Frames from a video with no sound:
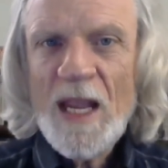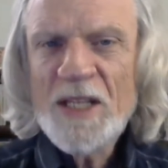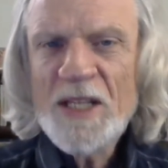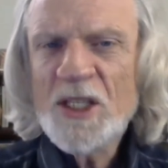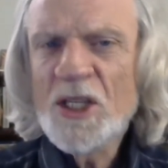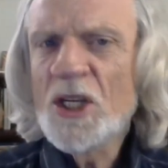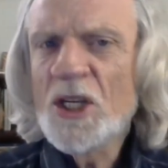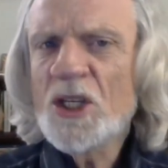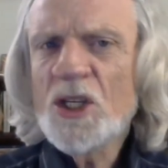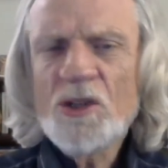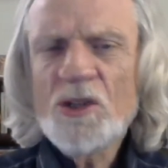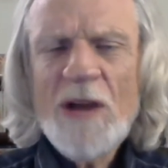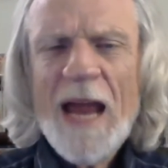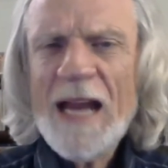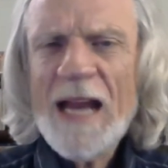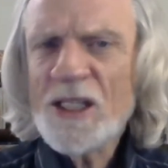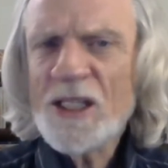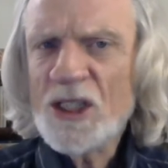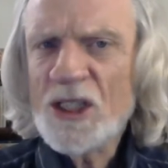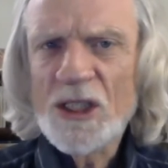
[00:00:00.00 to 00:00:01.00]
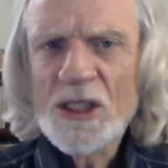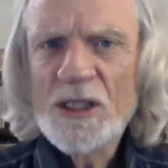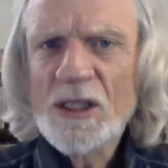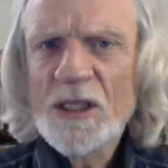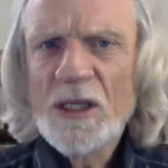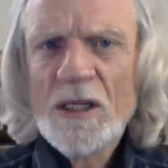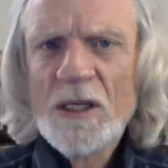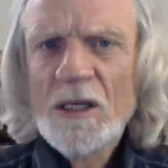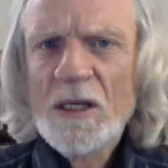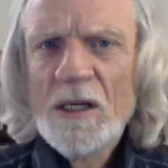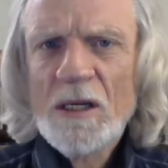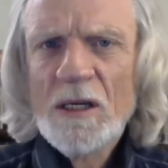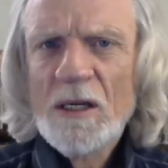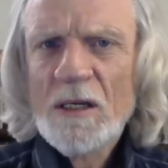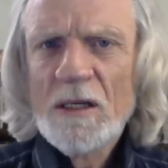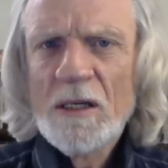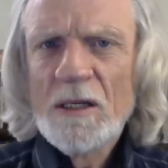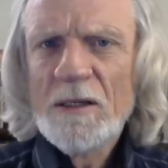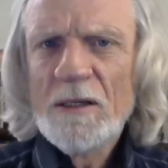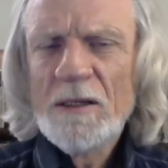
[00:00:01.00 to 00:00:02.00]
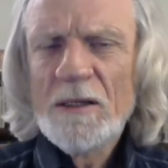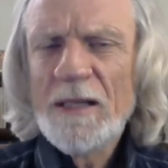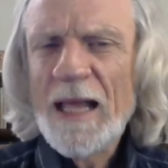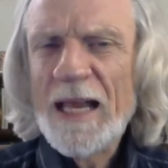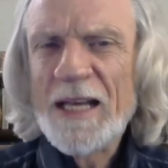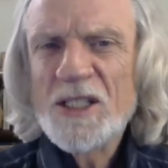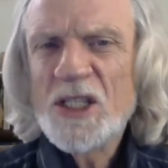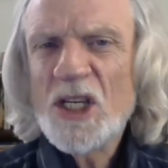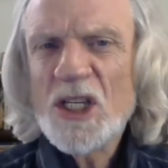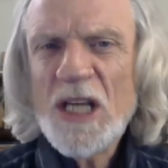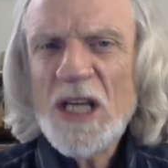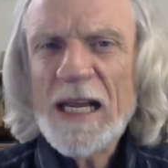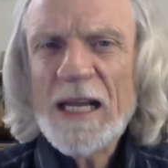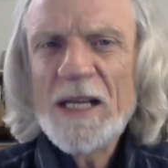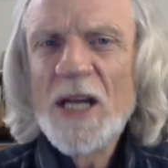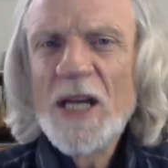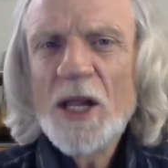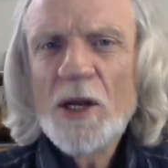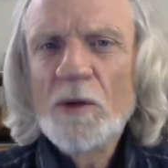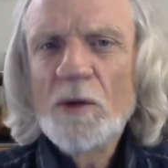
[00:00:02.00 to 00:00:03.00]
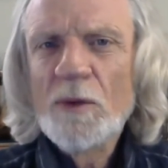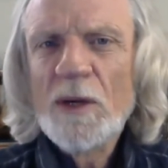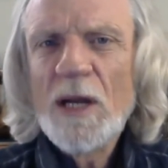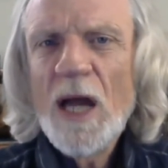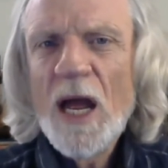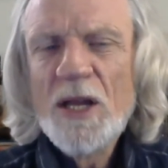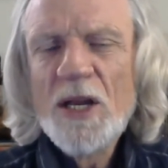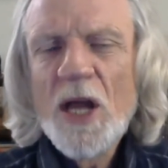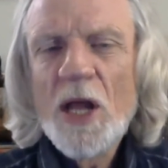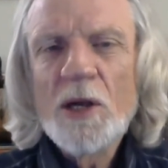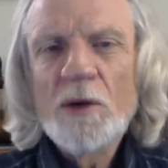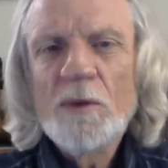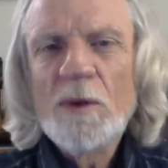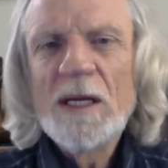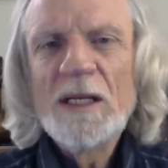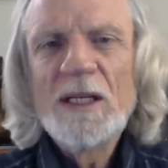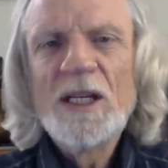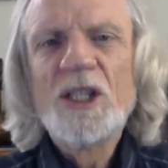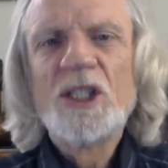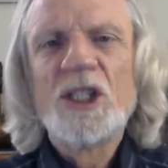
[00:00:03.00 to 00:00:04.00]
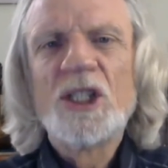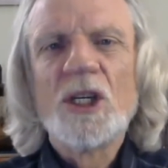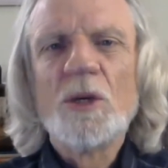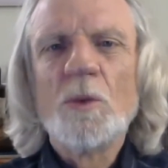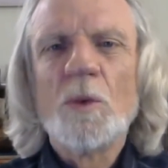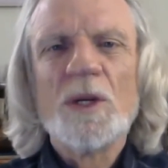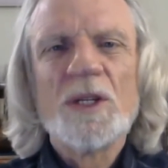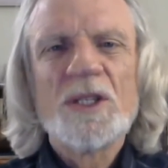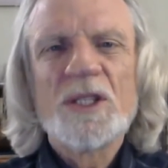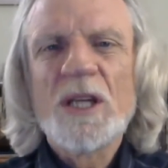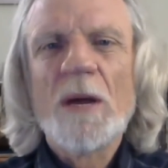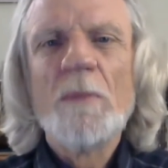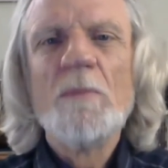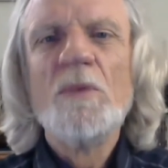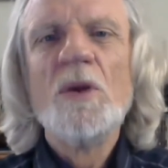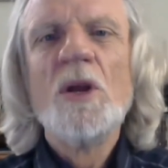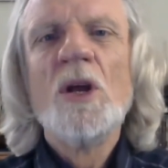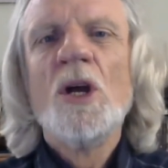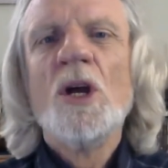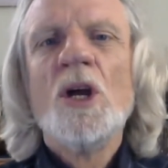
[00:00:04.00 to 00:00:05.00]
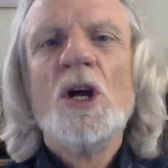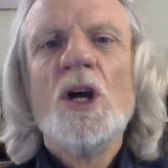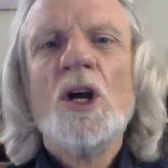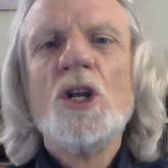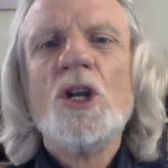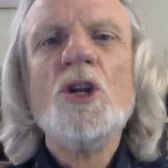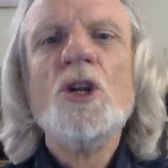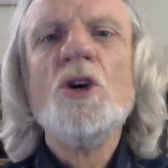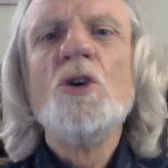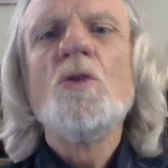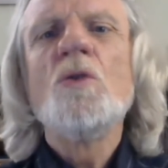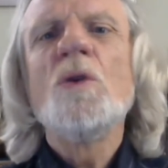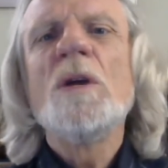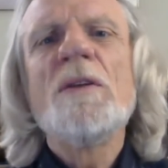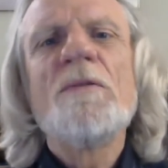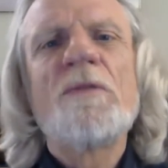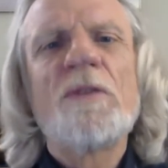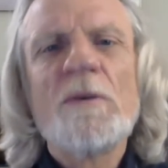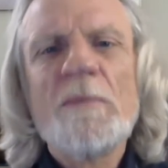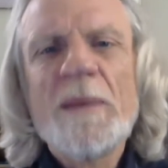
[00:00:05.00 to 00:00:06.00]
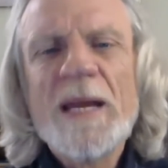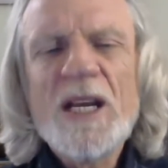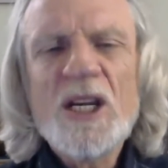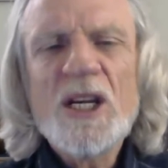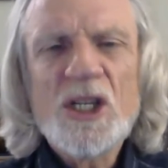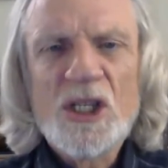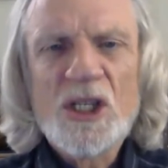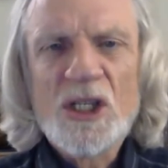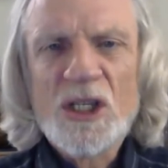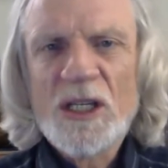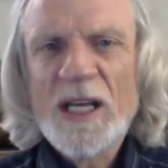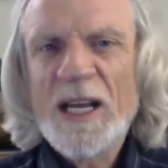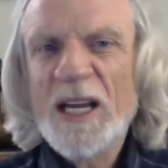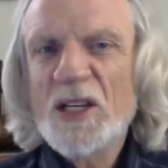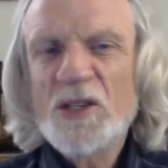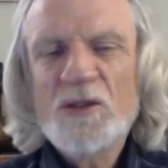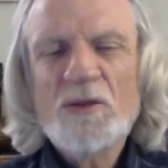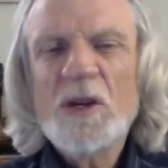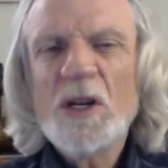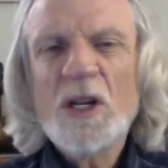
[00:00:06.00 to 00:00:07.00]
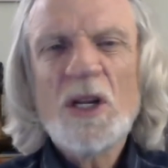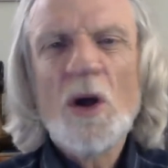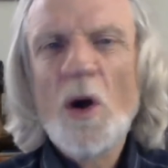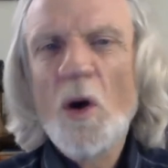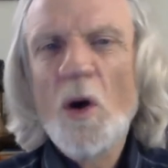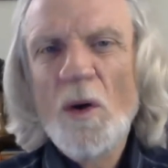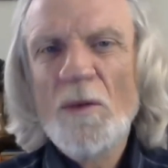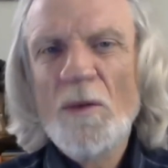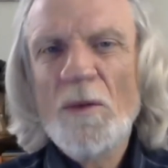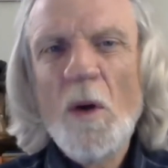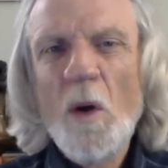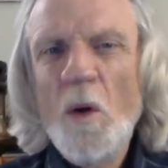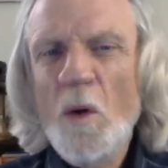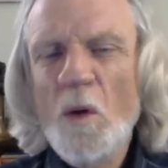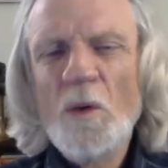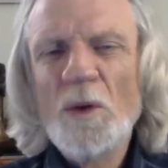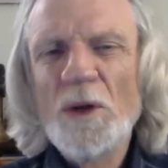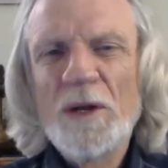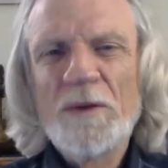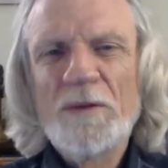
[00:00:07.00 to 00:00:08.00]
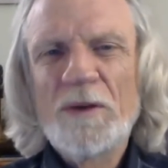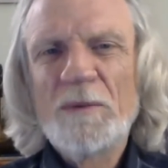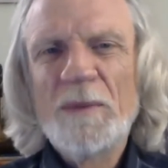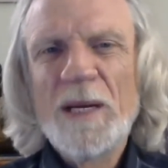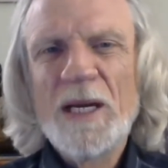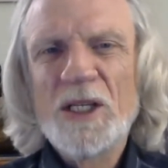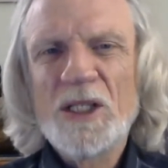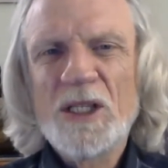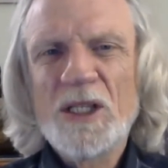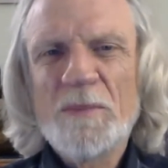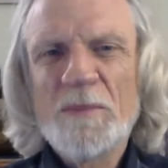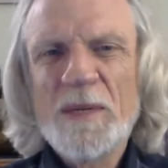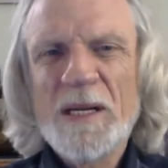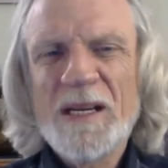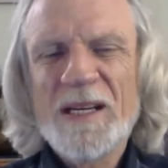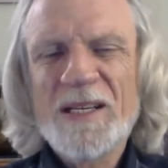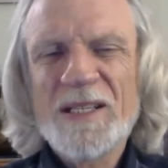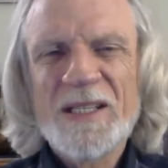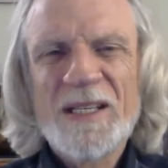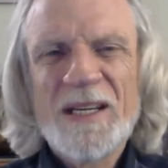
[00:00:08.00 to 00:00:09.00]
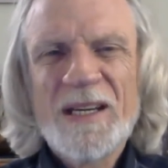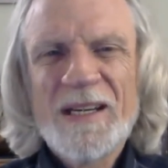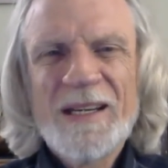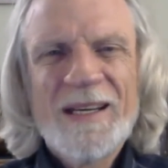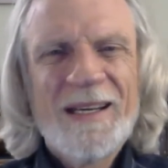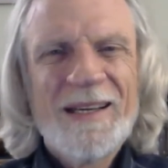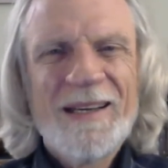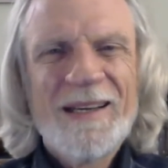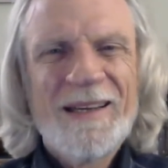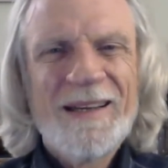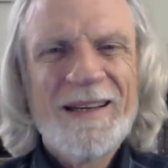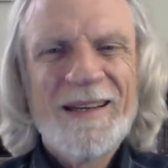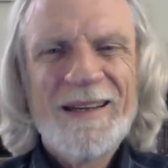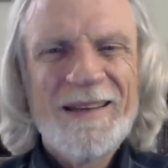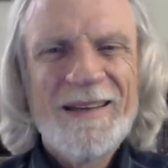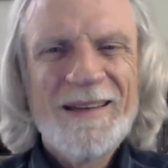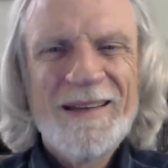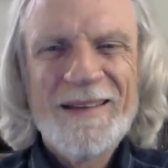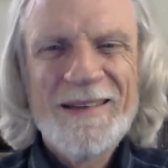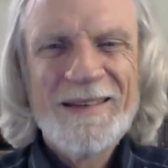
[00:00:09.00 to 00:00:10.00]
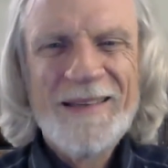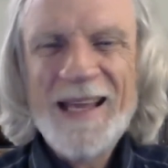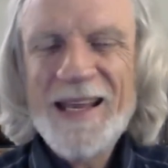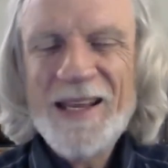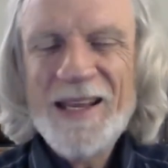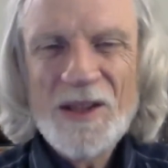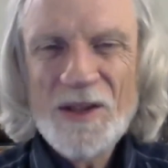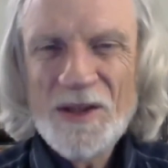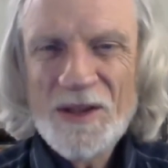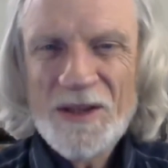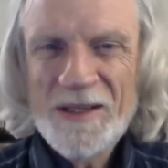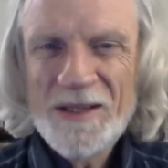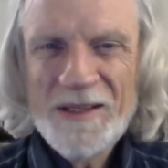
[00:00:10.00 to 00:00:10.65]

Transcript: it's a distraction that it's just like another another religion with some new information, and it's really old information because they